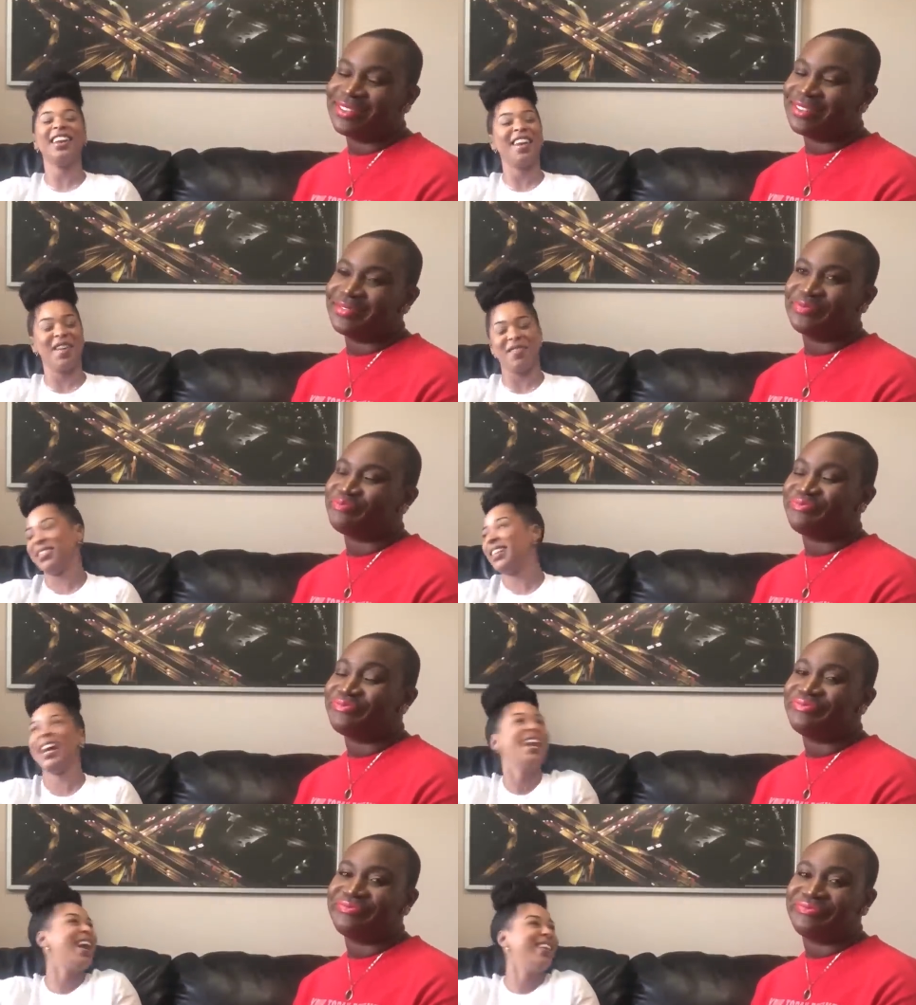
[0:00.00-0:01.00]
Speaker 1: No. No,
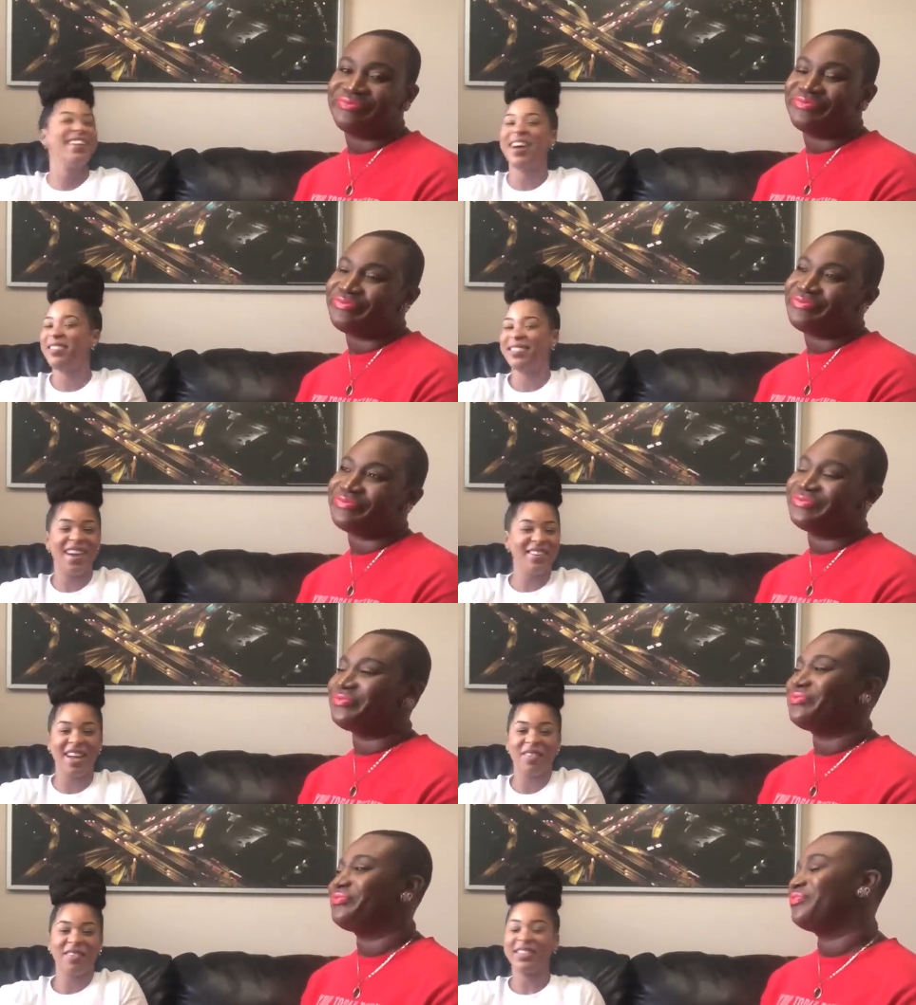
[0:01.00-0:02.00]
no, no, no,
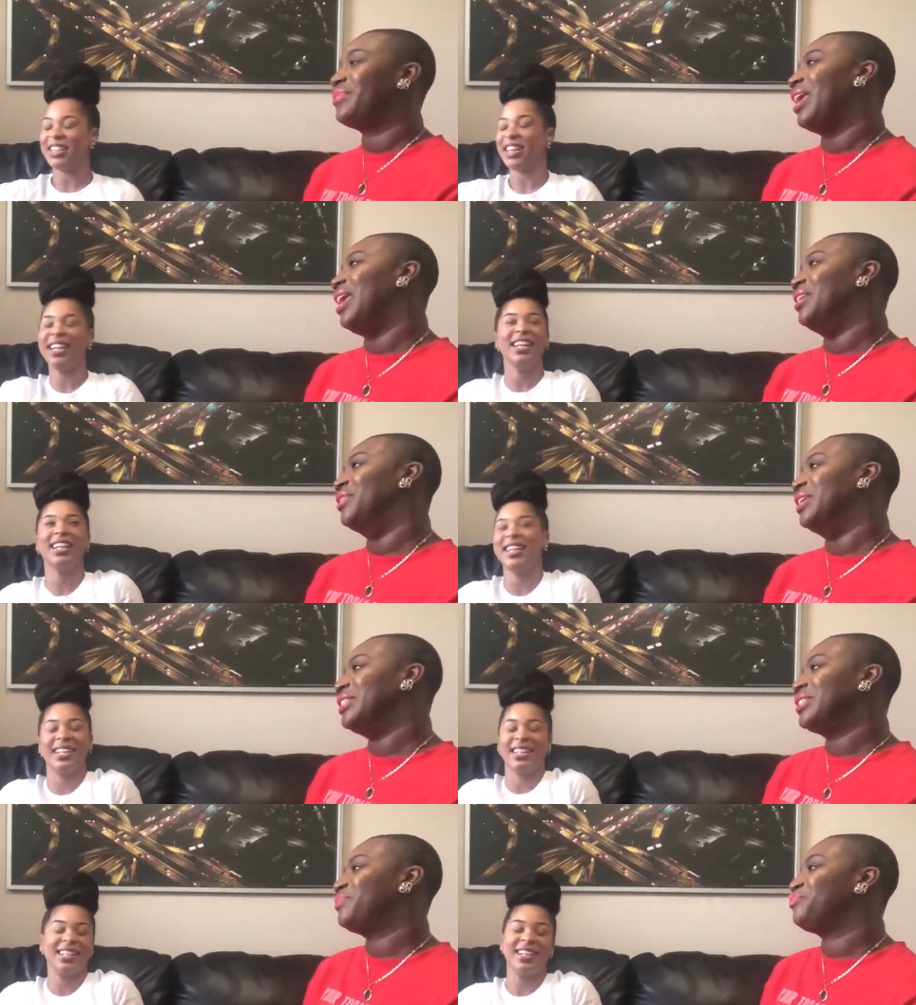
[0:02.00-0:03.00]
no. No, no, no, no,
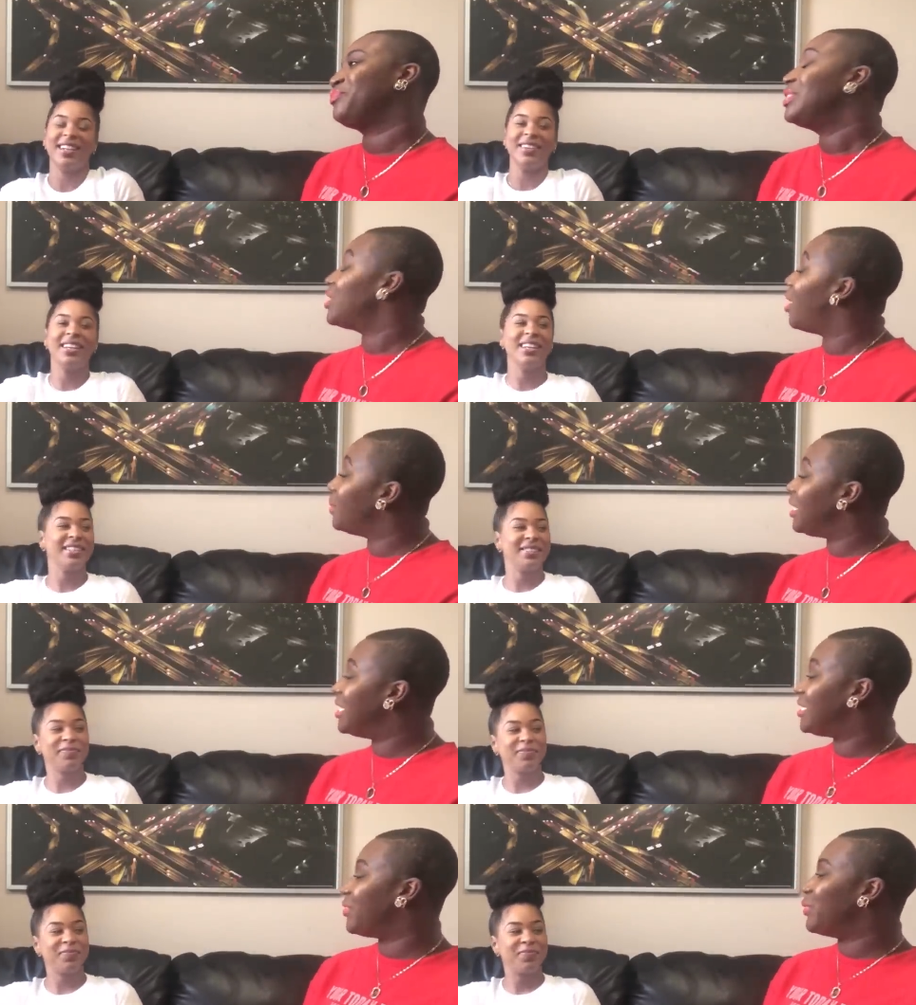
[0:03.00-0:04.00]
no, no, no.
Speaker 2: So how many
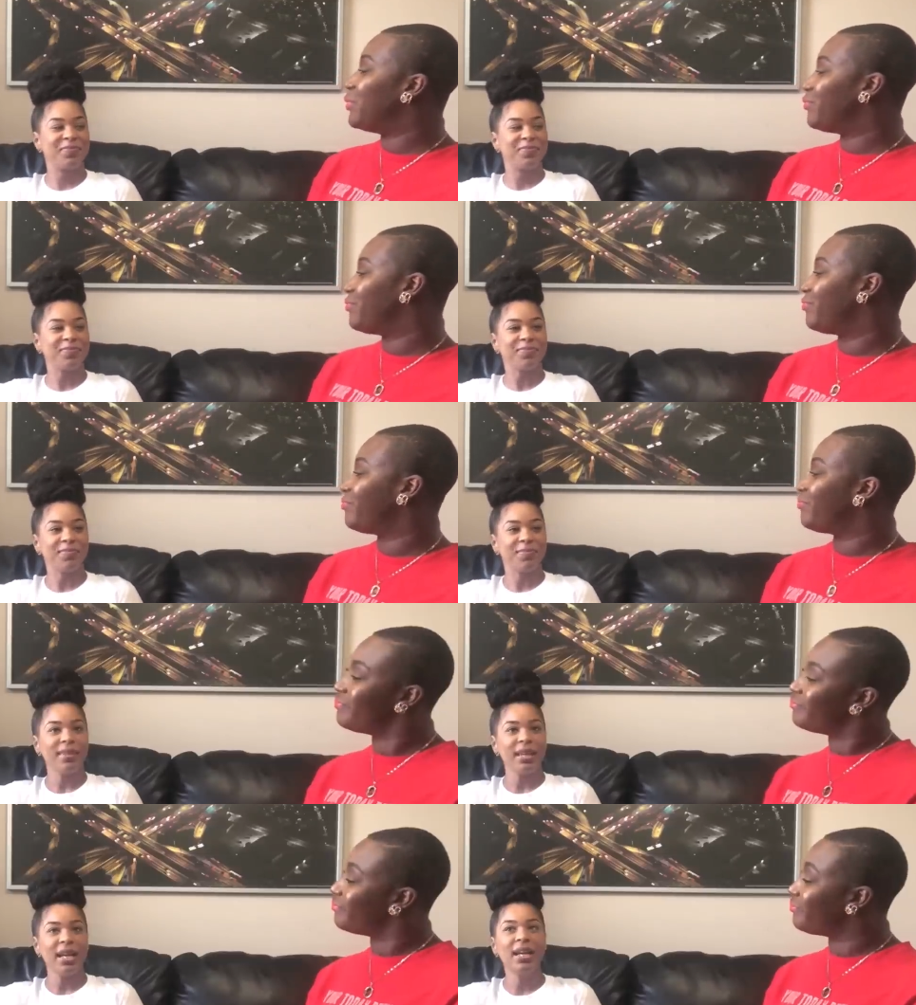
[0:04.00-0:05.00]
kids I want?
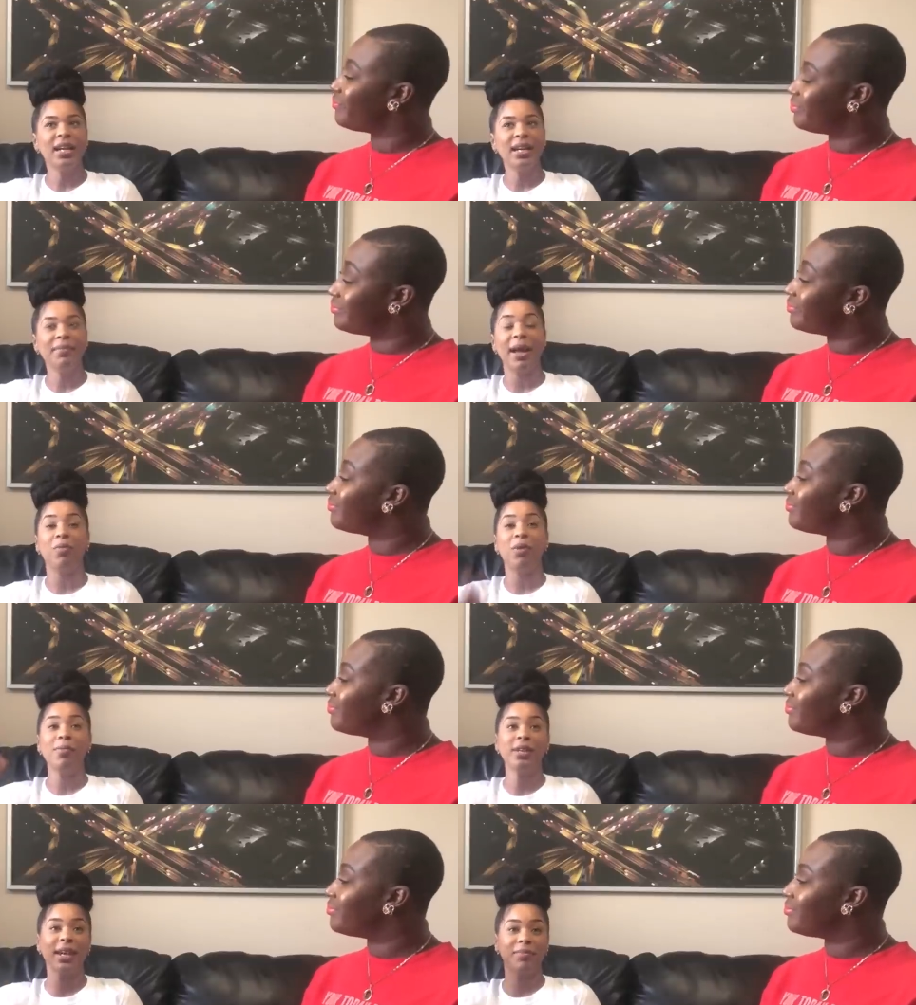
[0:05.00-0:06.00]
Speaker 1: Um, at one
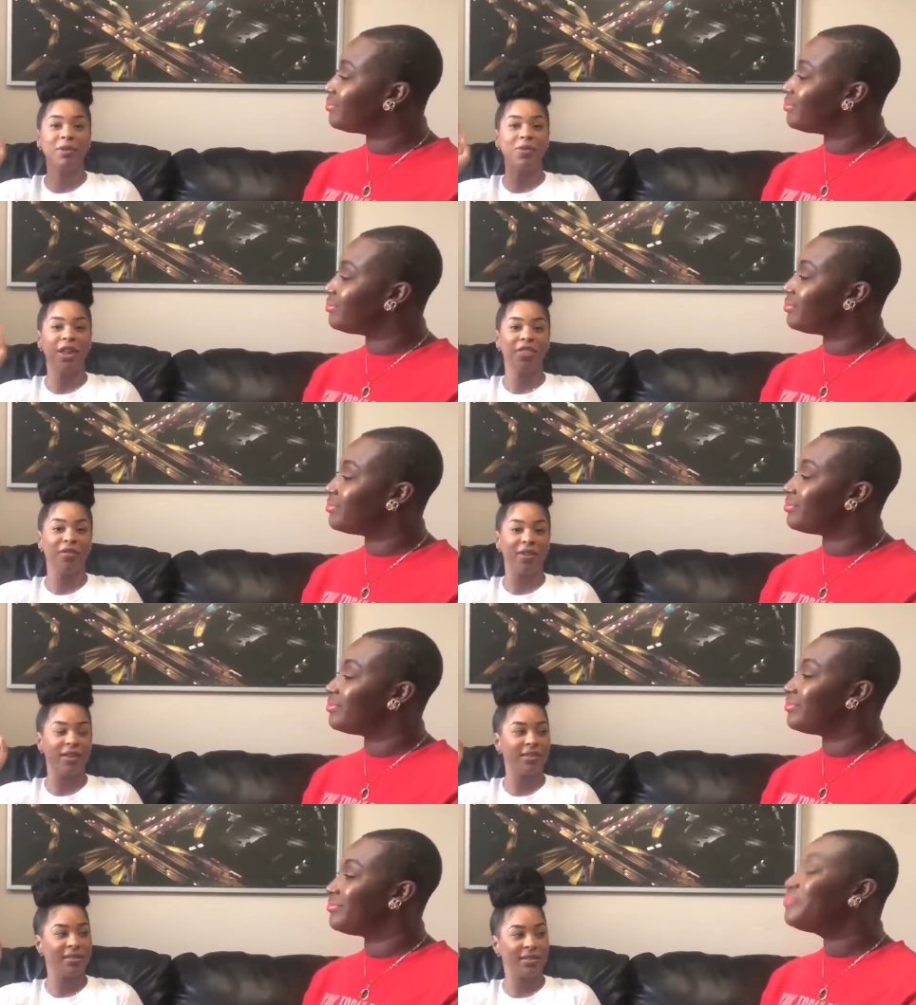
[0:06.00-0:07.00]
more time, you wanted three.
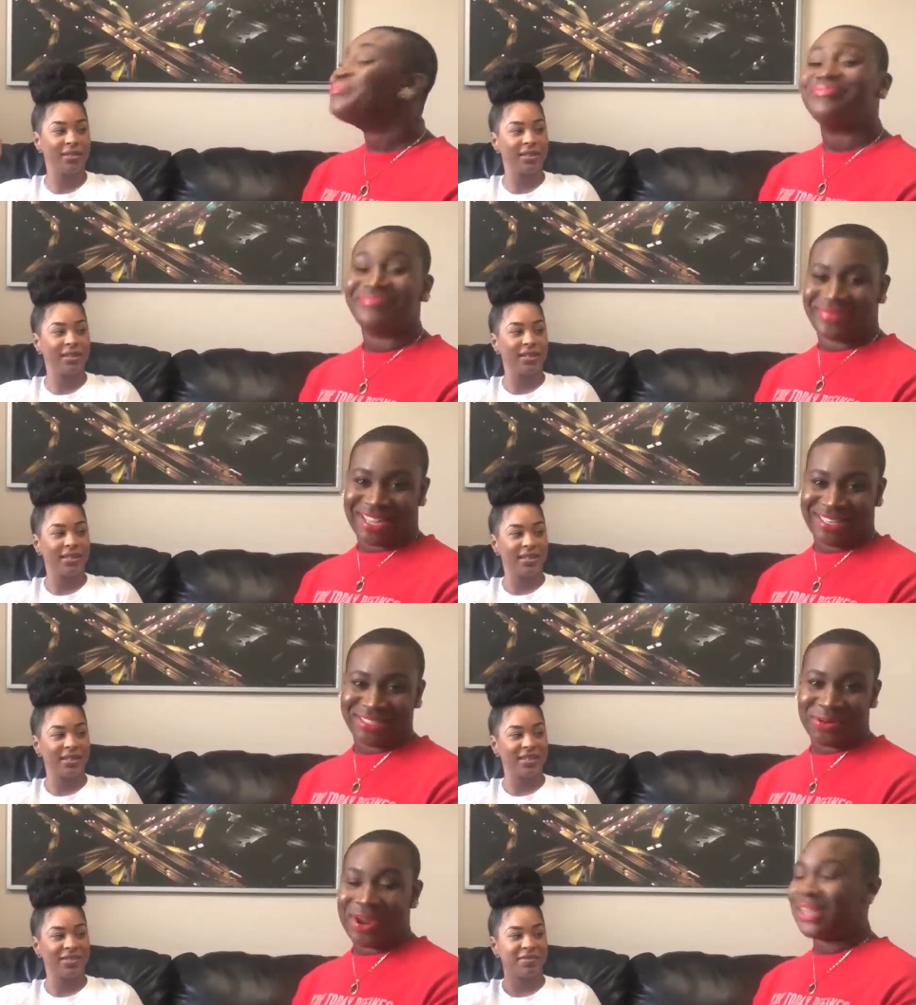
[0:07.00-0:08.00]
Speaker 2: That is
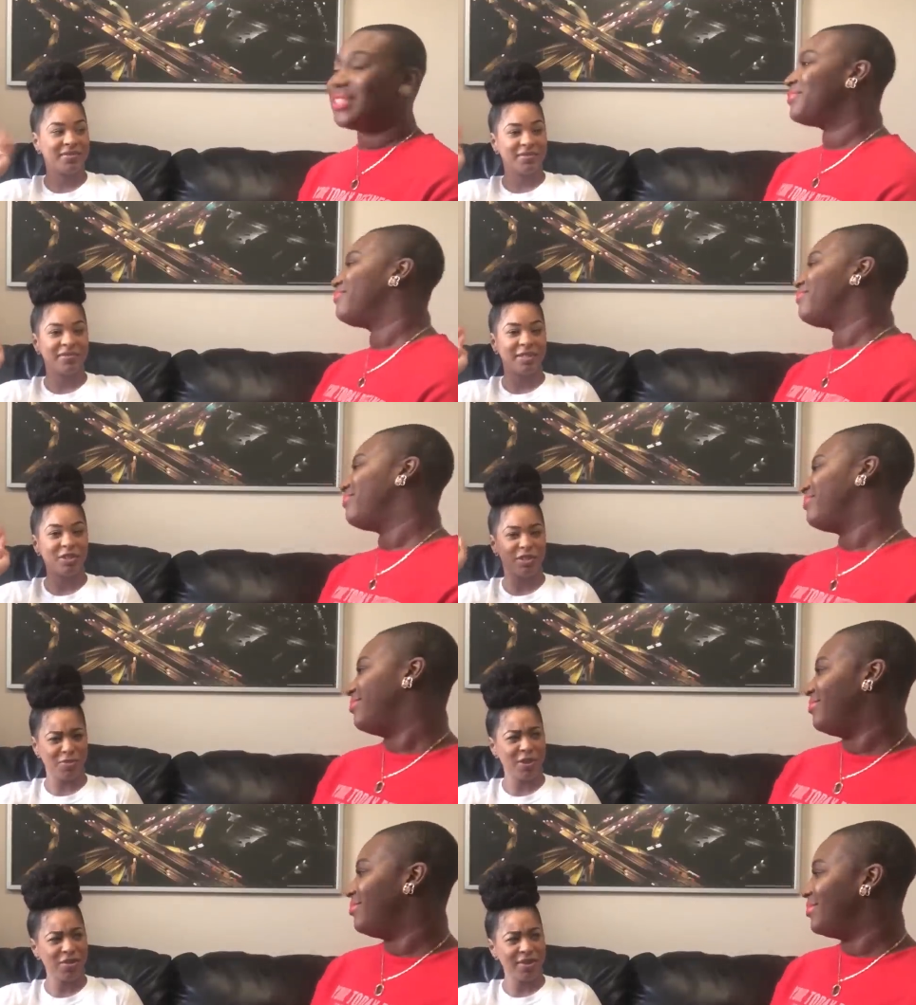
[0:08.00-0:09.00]
correct.
Speaker 1: Do you
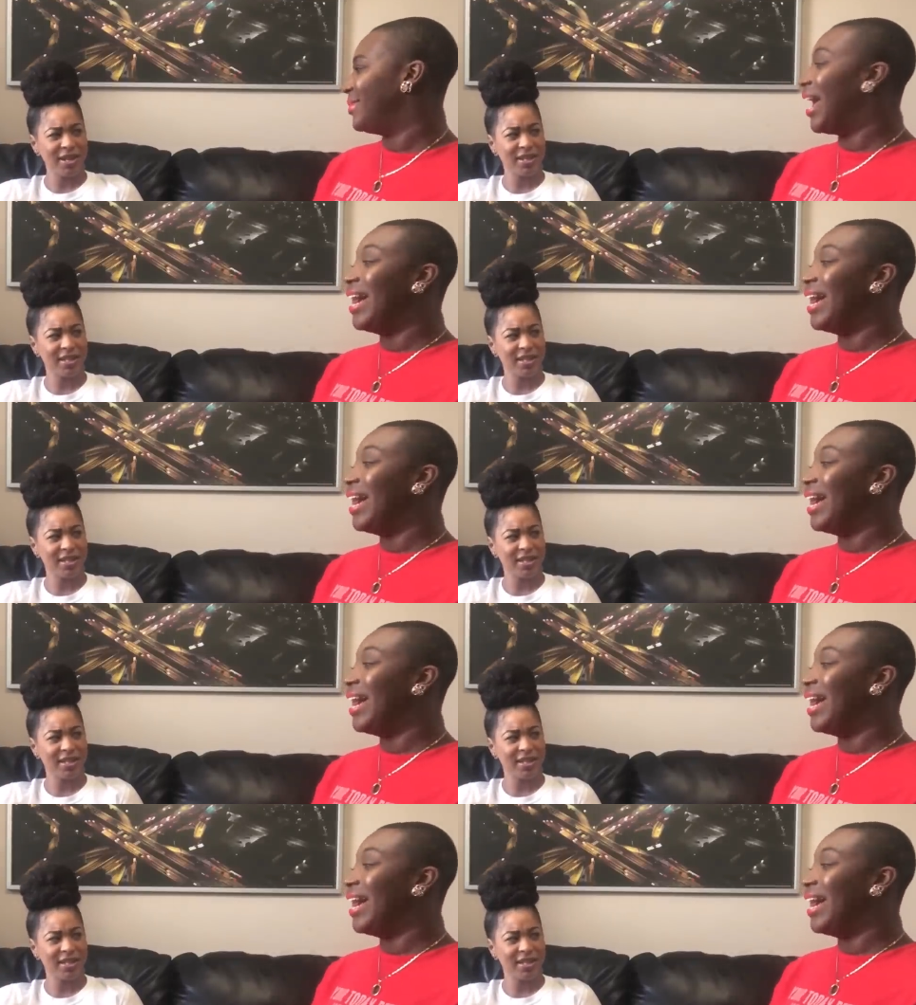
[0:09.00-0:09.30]
still
Speaker 2: want three?